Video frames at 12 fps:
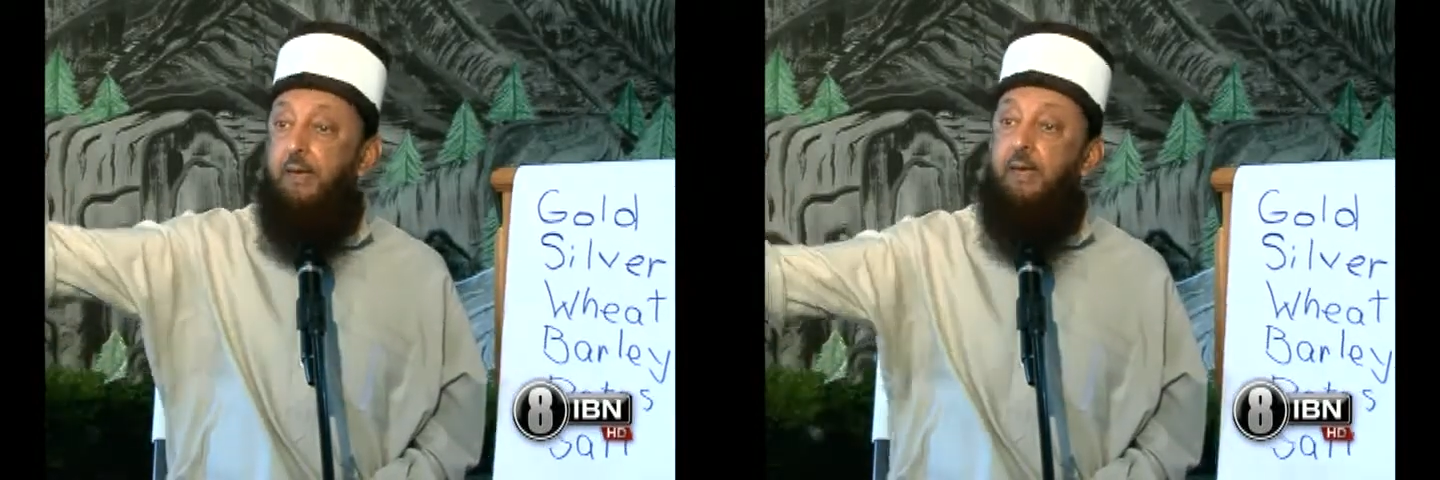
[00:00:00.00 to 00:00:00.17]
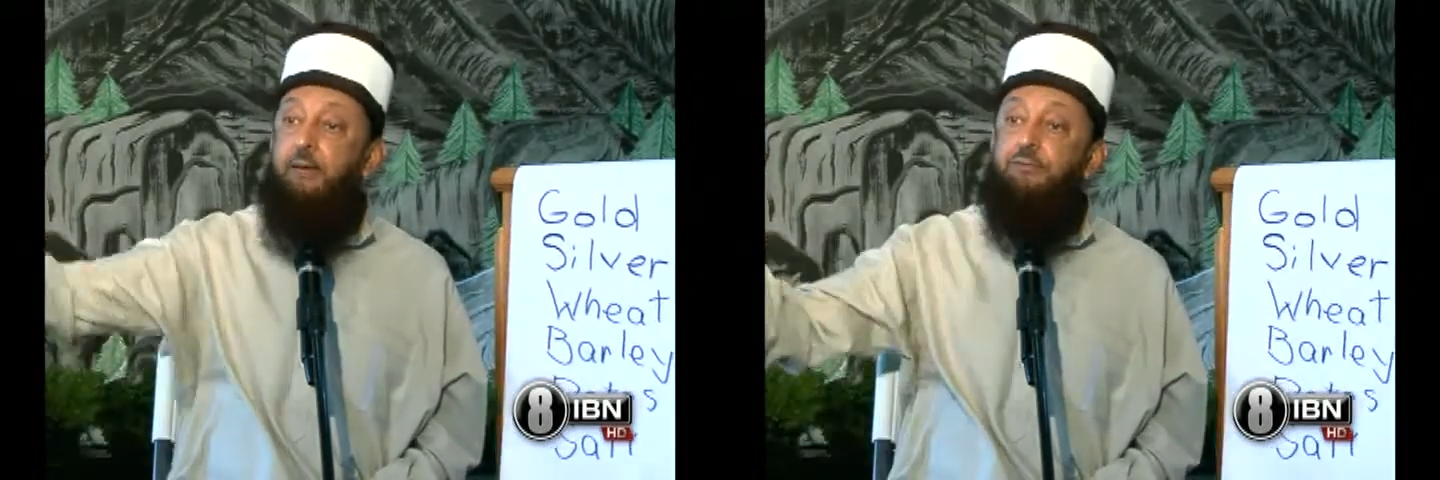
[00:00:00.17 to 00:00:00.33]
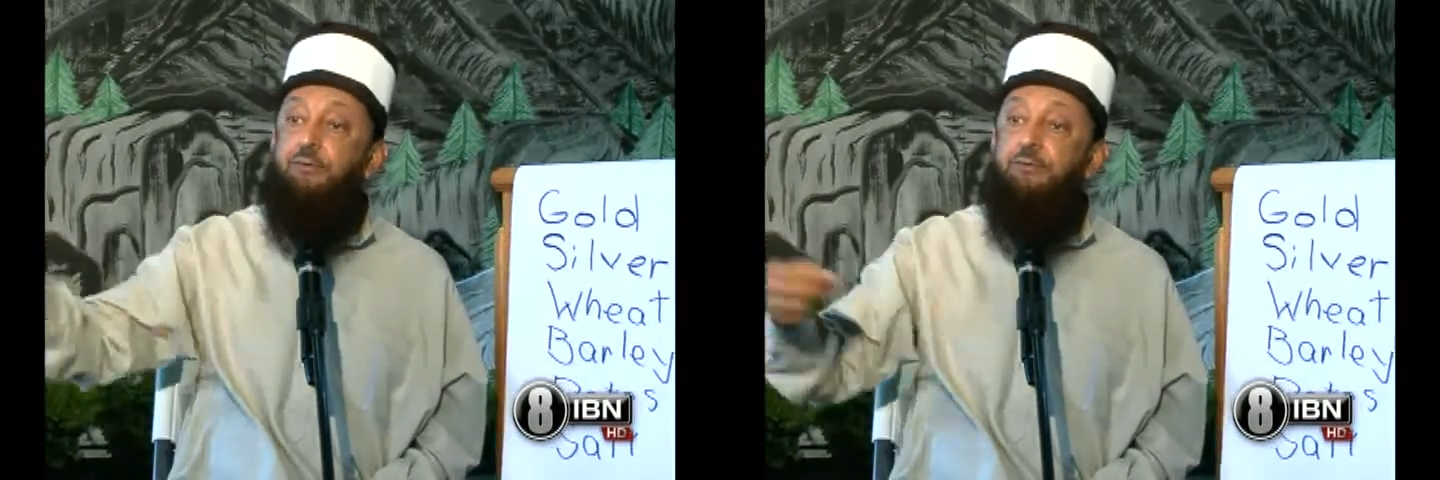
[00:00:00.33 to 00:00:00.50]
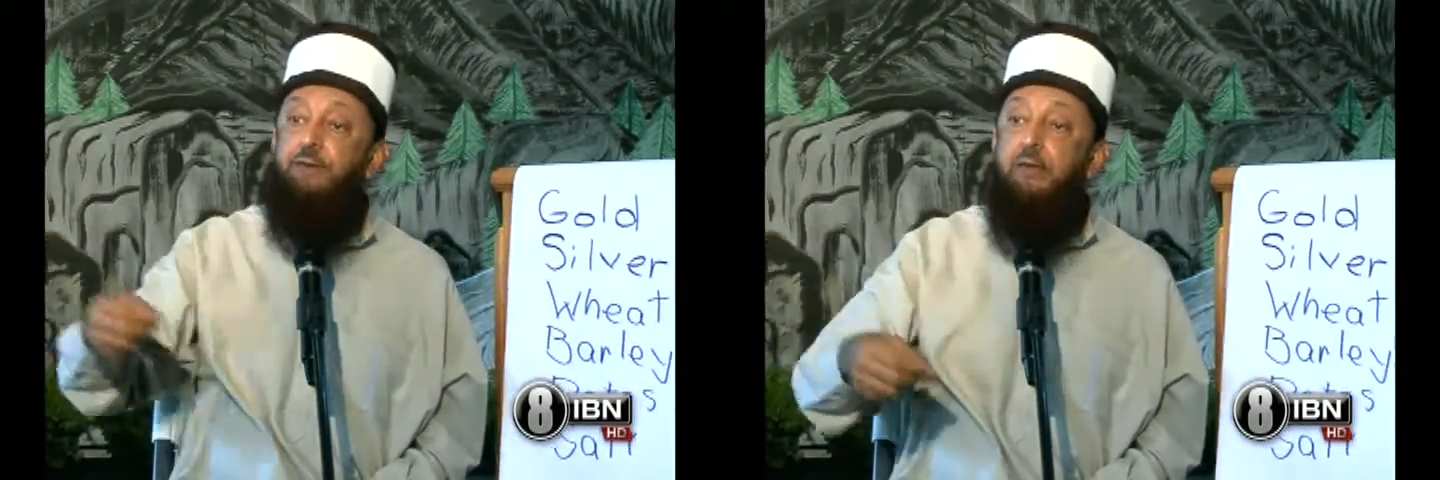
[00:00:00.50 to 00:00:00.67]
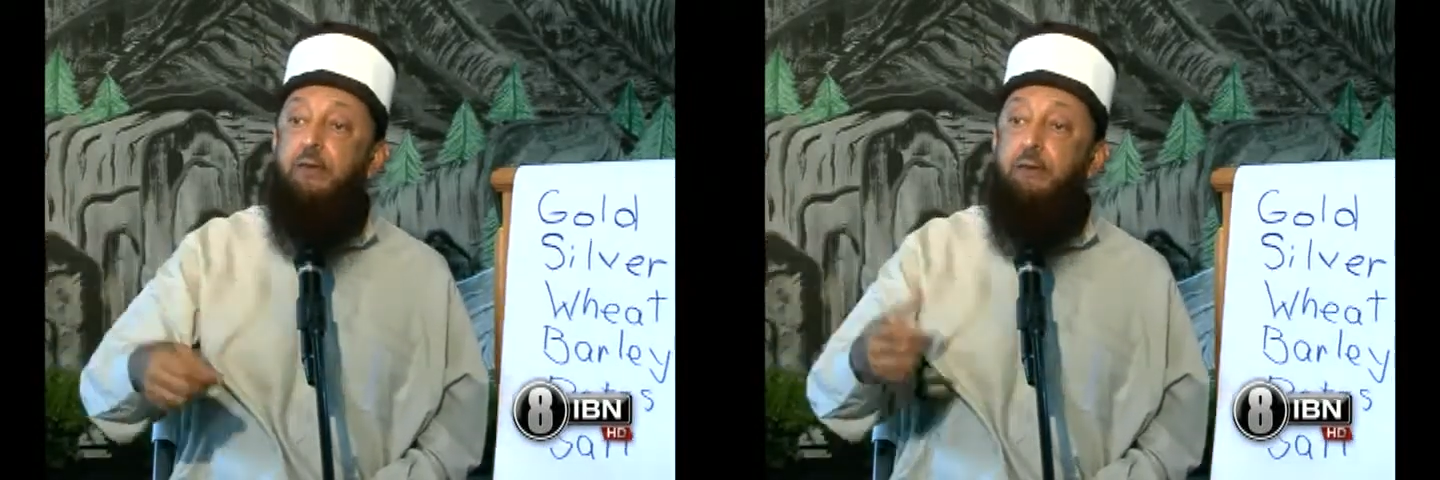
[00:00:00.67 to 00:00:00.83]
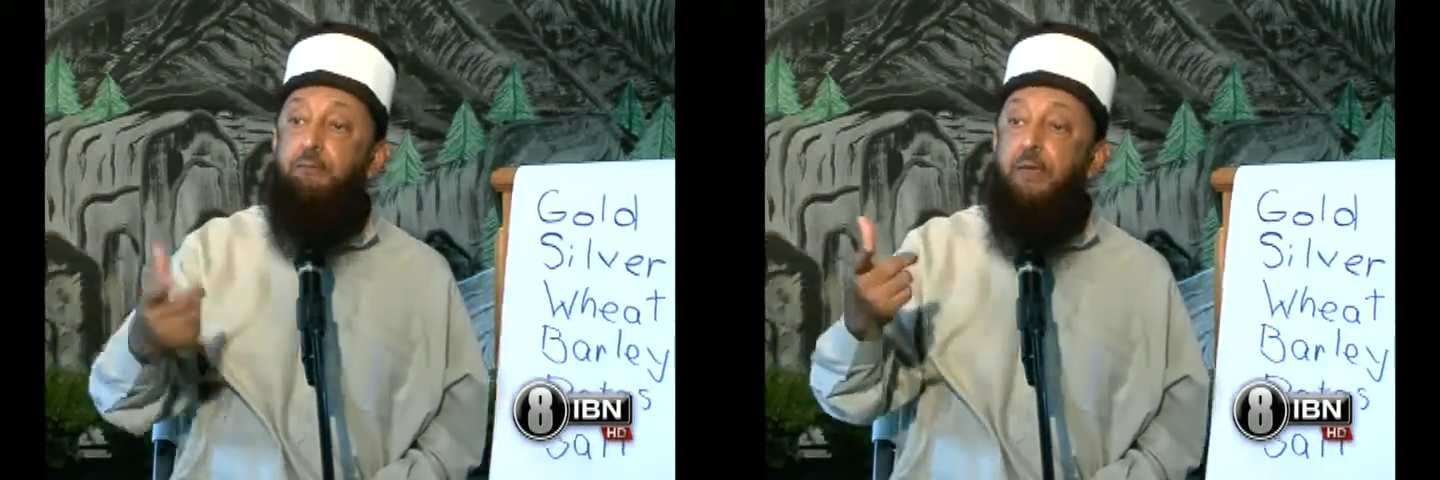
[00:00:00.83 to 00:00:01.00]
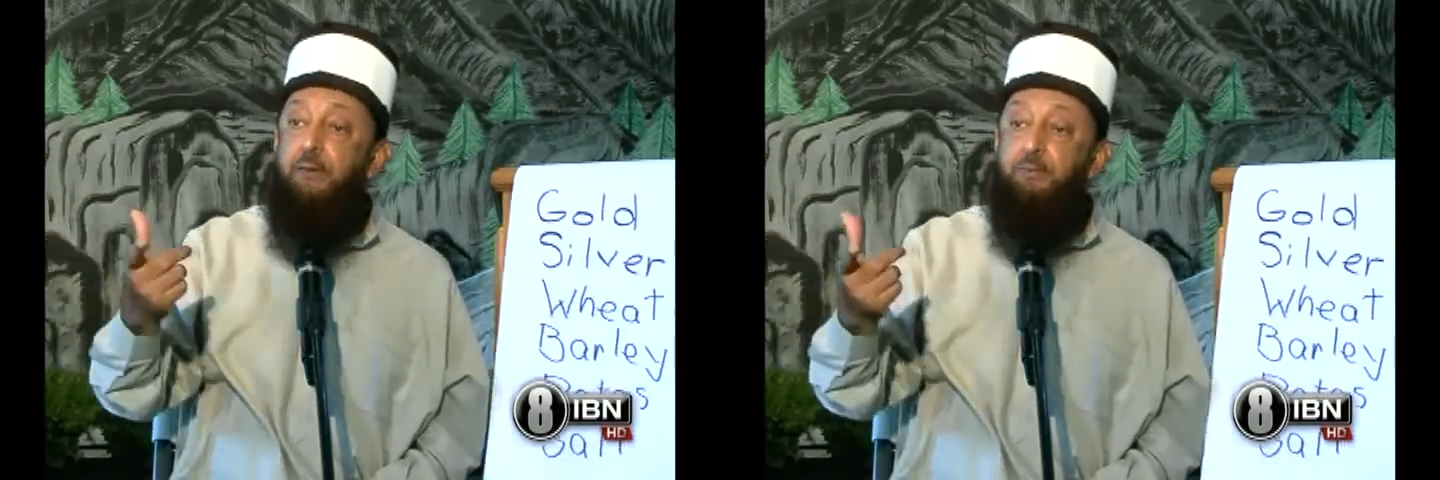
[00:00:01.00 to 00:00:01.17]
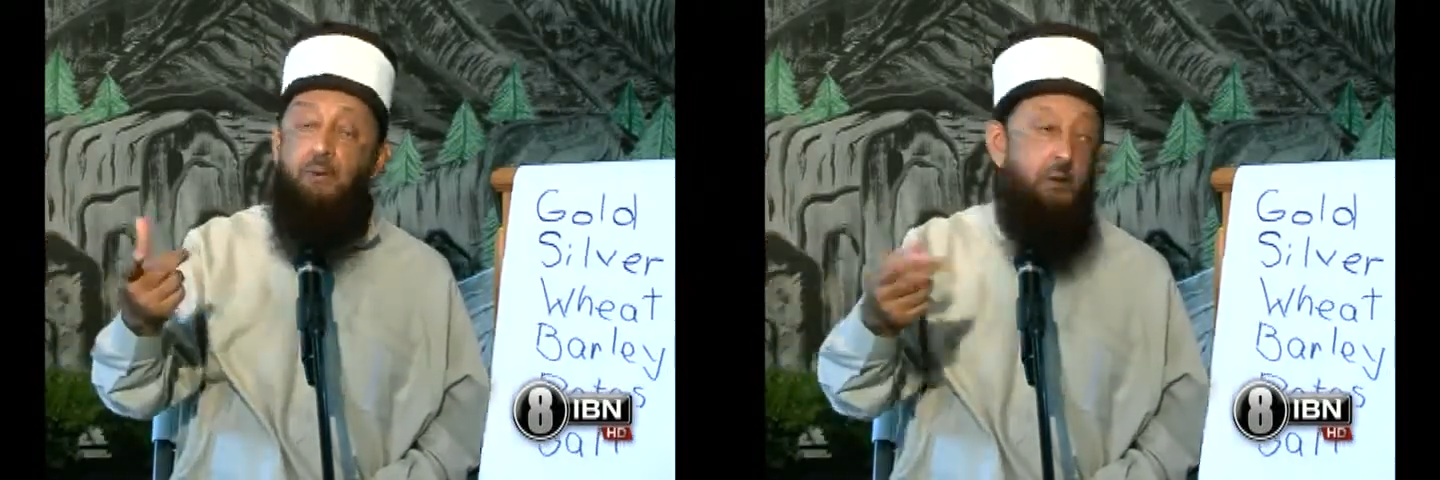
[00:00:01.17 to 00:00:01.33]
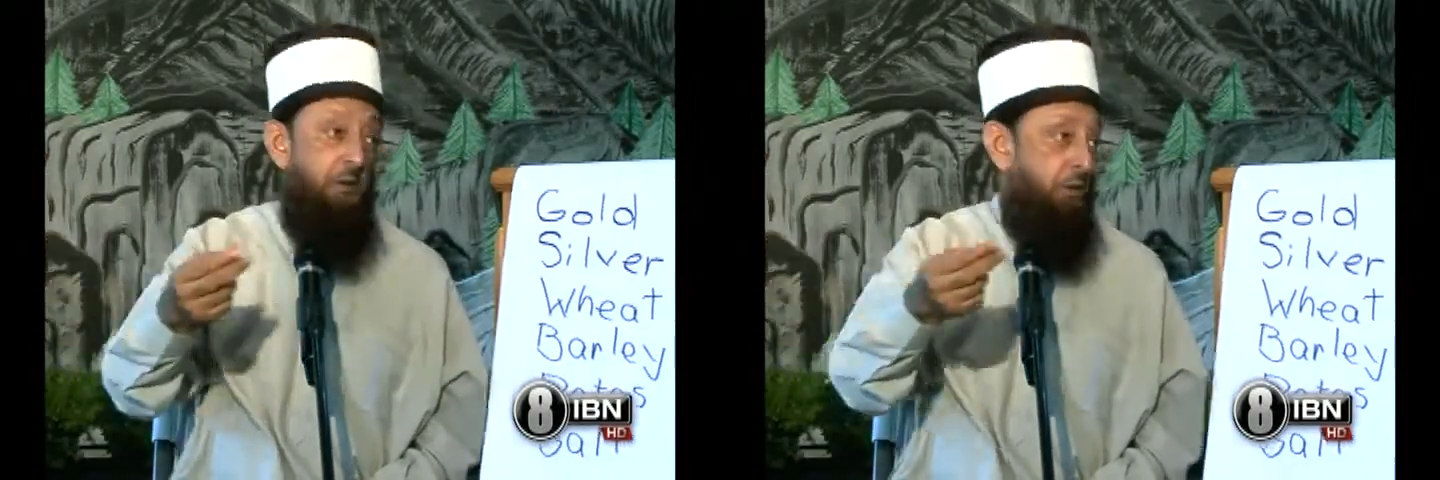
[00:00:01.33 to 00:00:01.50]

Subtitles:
and to take the paper